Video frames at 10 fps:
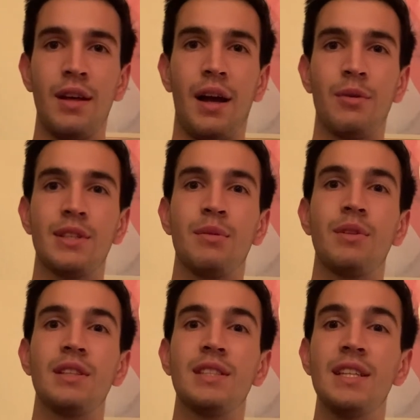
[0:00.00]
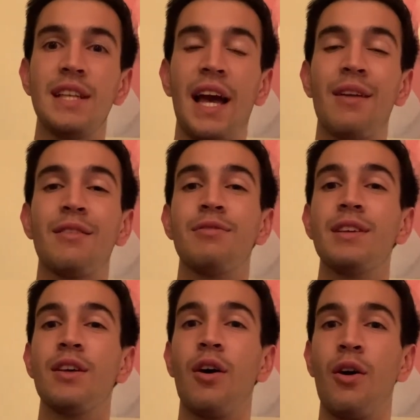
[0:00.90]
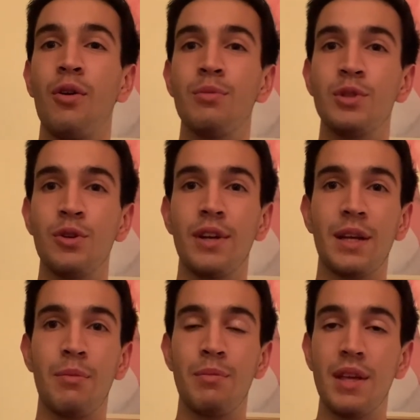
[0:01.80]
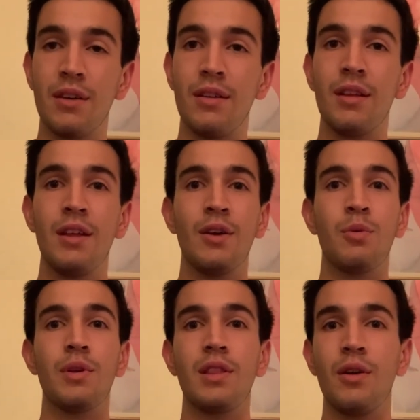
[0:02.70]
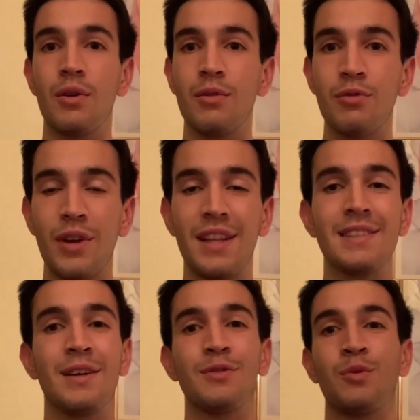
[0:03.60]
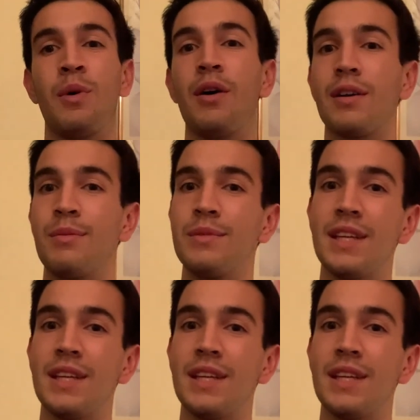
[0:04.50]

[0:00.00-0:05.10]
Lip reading: I was able to sit down and feel at home during a meal with local friends. I was welcomed